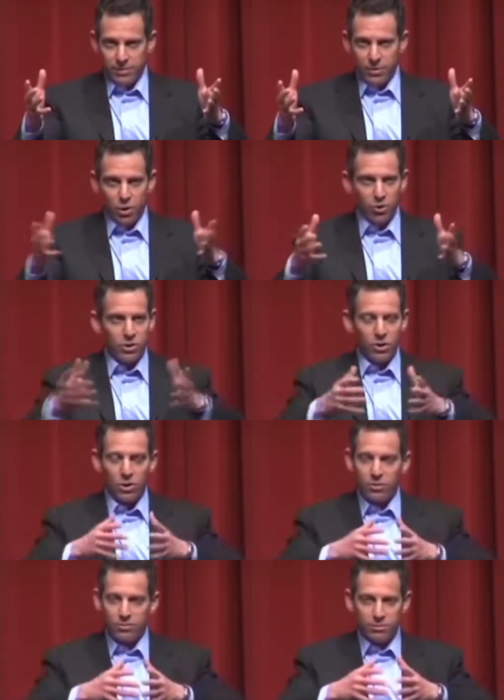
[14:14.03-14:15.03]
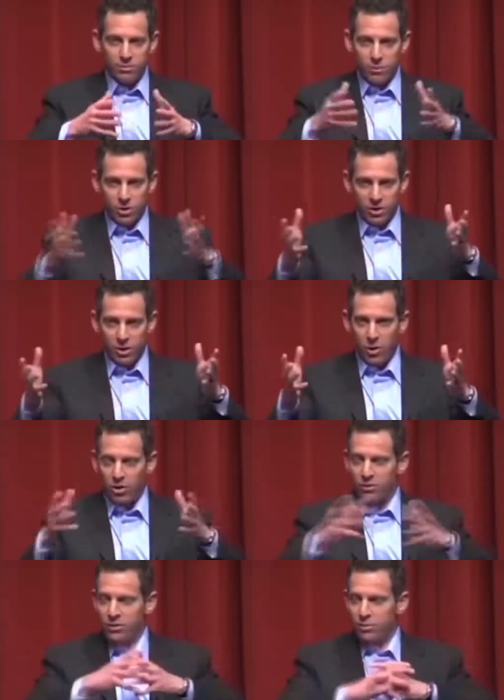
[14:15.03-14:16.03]
Know that virtually
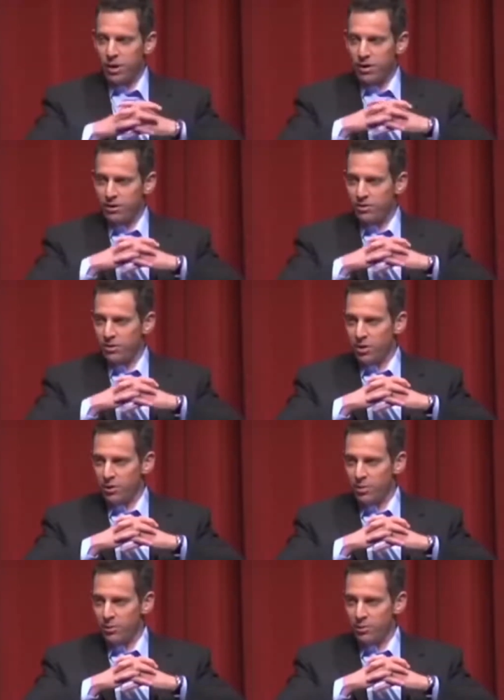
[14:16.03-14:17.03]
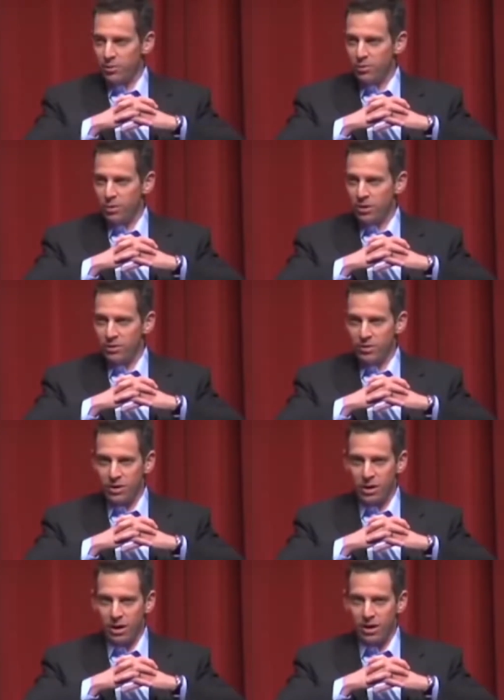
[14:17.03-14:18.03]
all of these parents are people who believe in
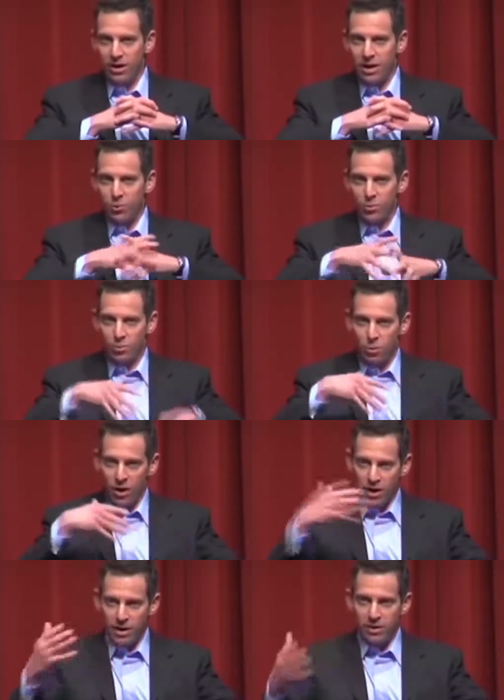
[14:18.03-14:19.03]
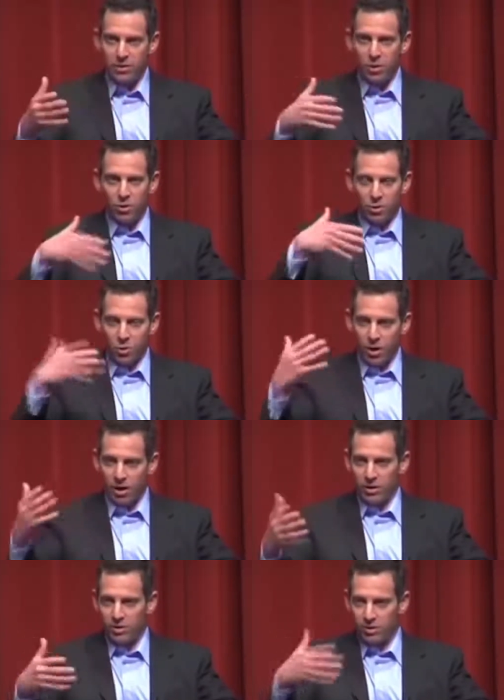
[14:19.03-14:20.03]
God and were praying all the
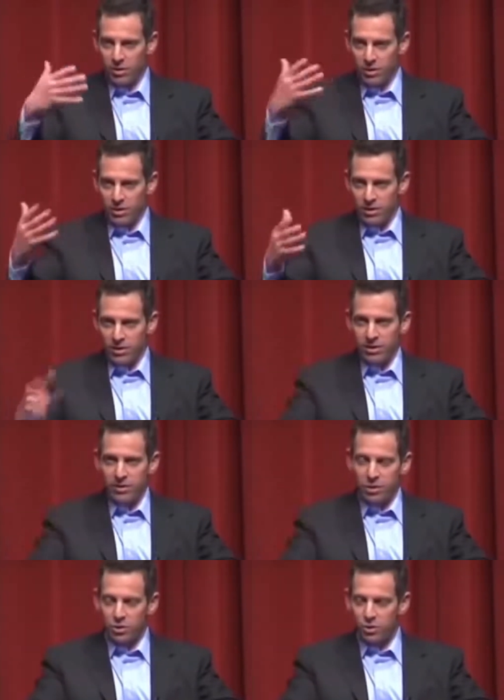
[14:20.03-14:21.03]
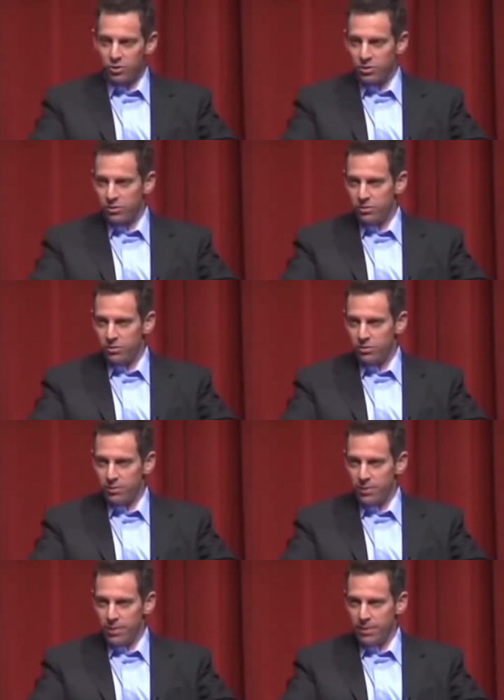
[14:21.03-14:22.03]
while that their children
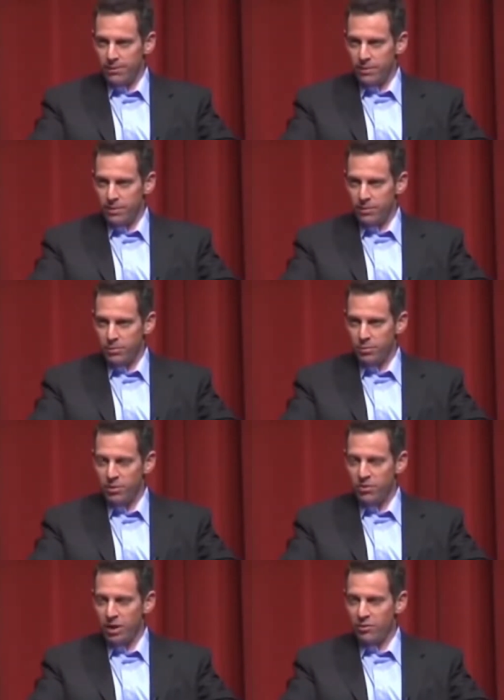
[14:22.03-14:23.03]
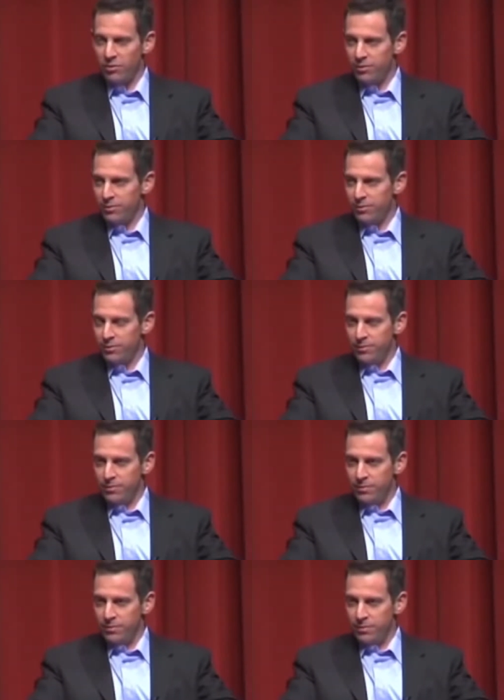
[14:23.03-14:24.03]
would be safe.
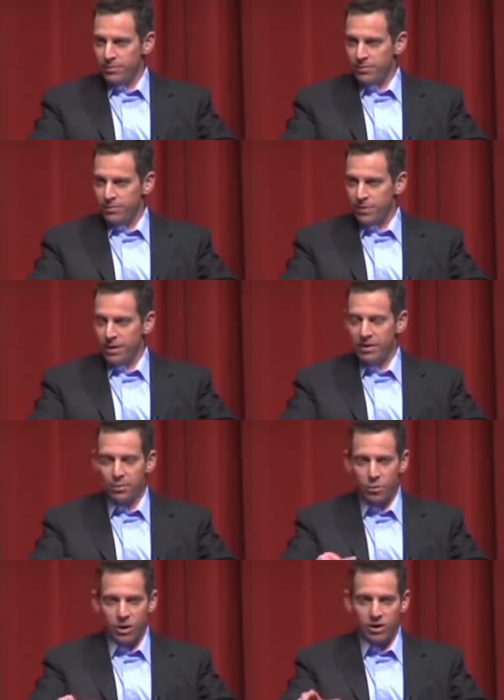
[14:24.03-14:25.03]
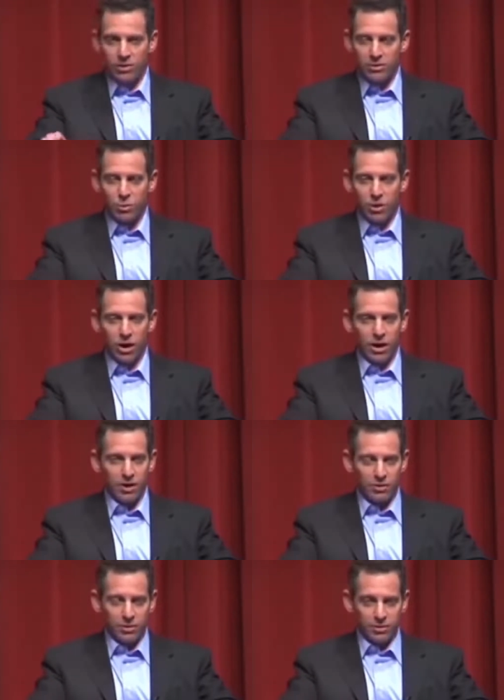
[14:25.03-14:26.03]
And their prayers were not
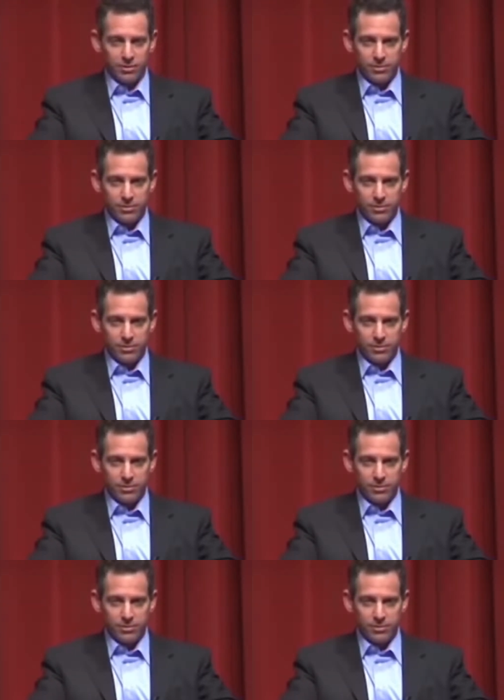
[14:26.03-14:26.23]
answered.